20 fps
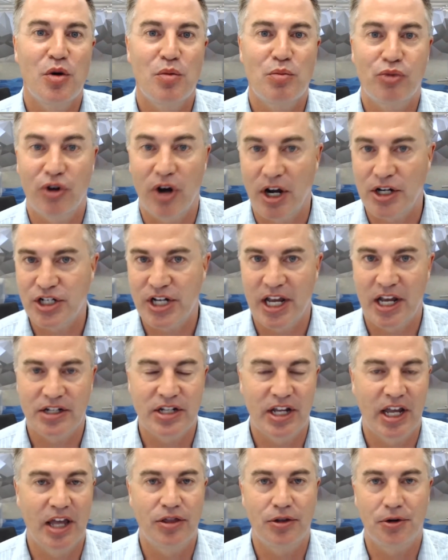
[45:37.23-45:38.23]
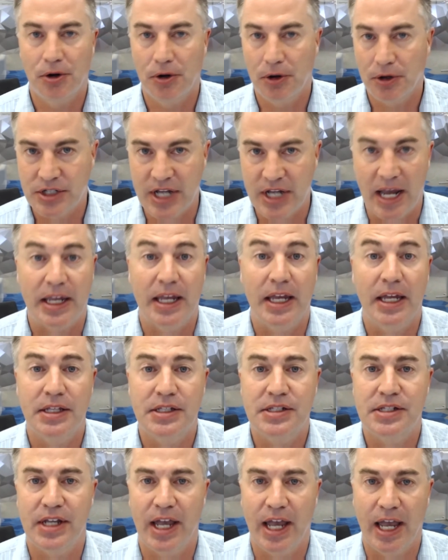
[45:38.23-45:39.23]
project and they're
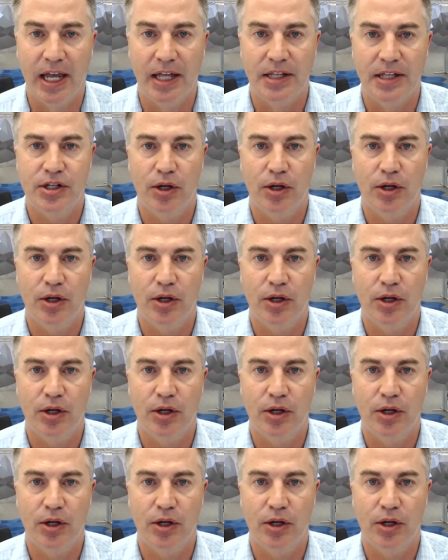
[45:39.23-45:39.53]
decades ahead.